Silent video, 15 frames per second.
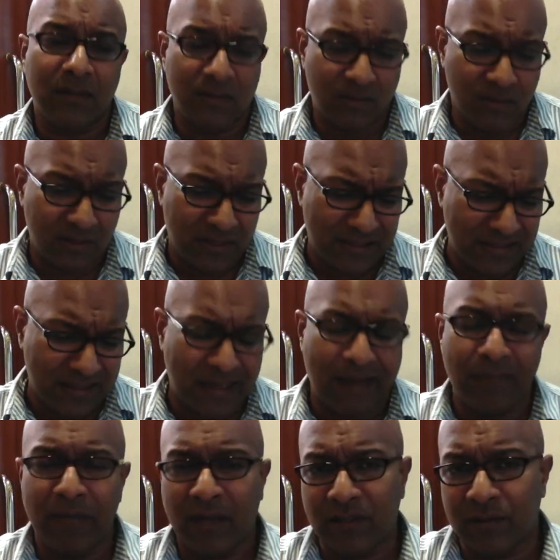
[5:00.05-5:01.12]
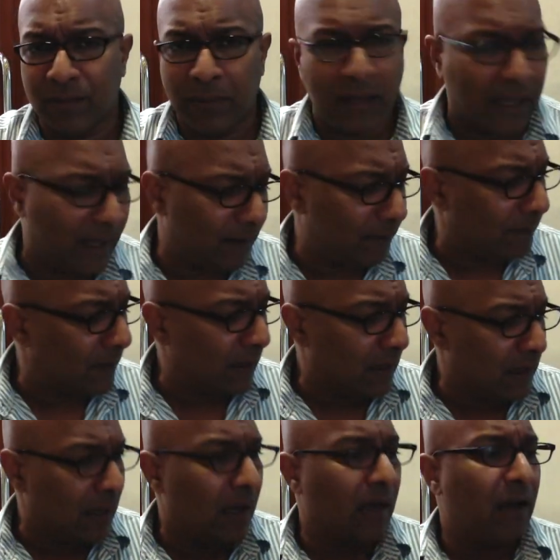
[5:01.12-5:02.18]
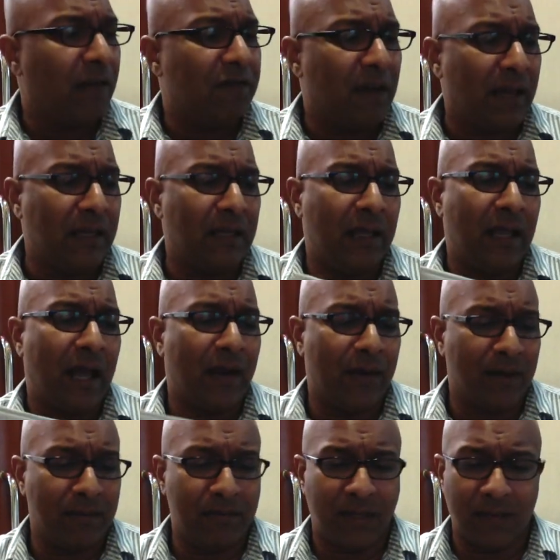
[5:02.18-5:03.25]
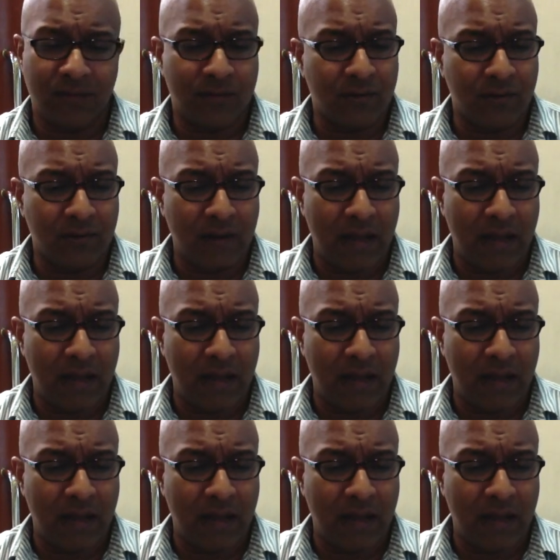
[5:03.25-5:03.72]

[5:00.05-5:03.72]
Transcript: and so it doesn't get much play. Finally, Harian Metro